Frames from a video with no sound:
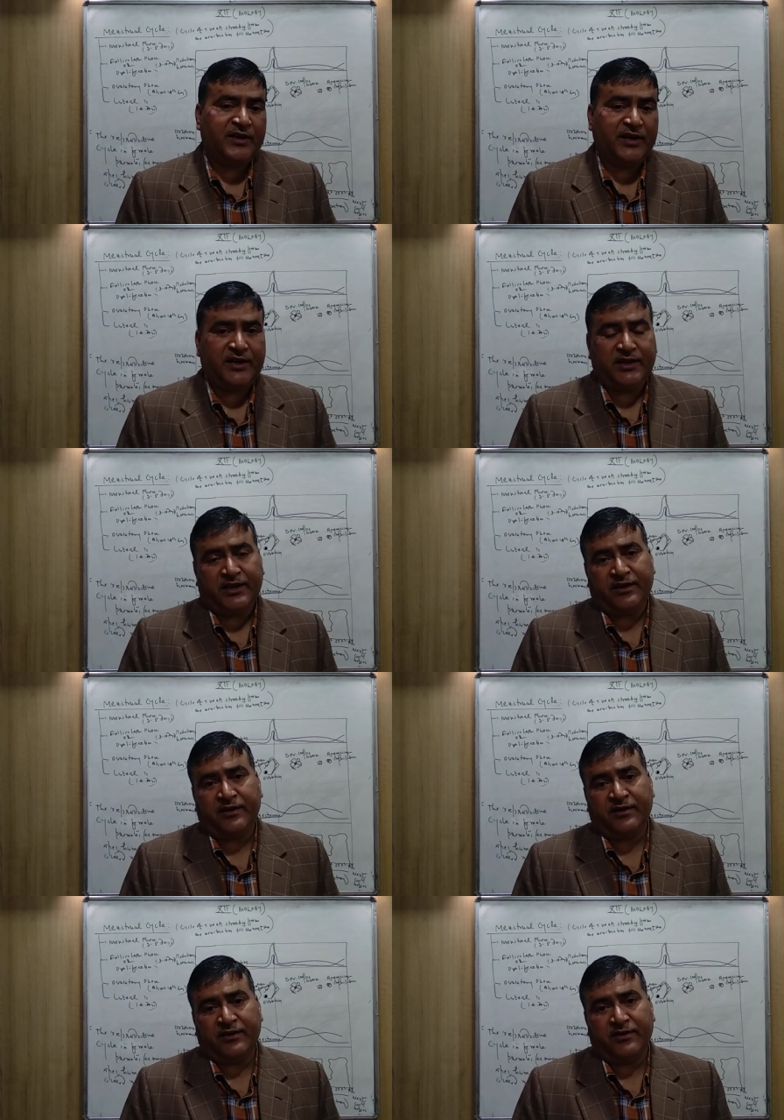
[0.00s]

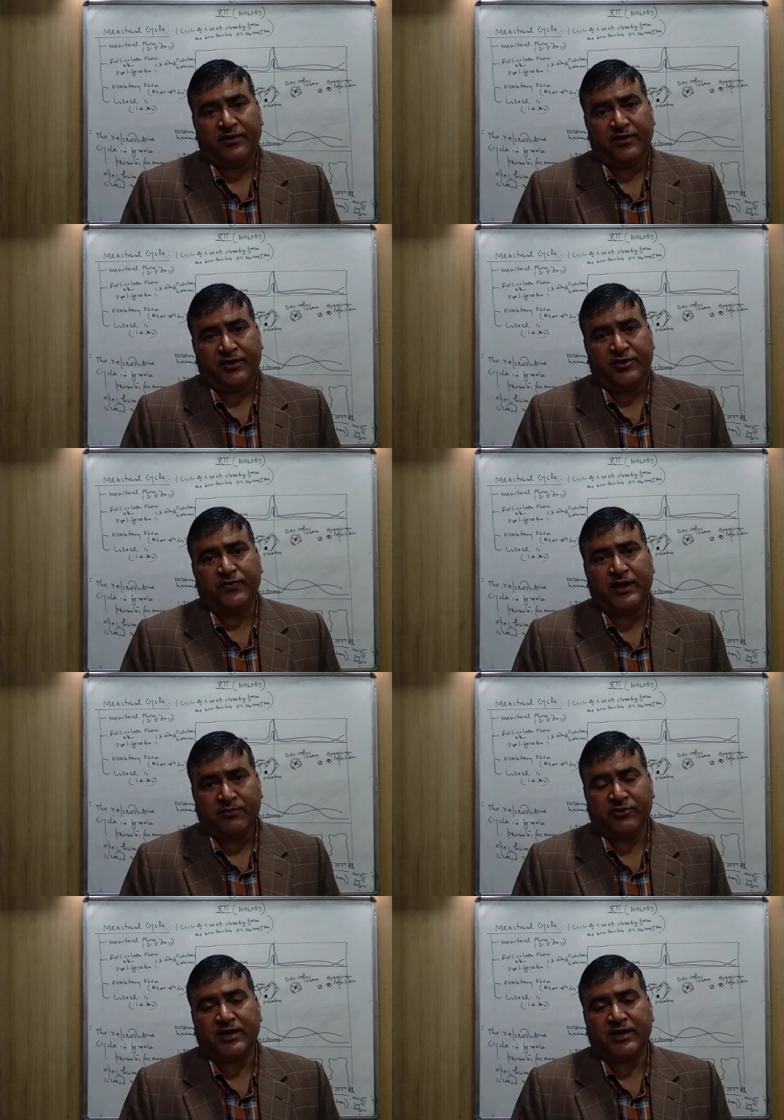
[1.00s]
12 to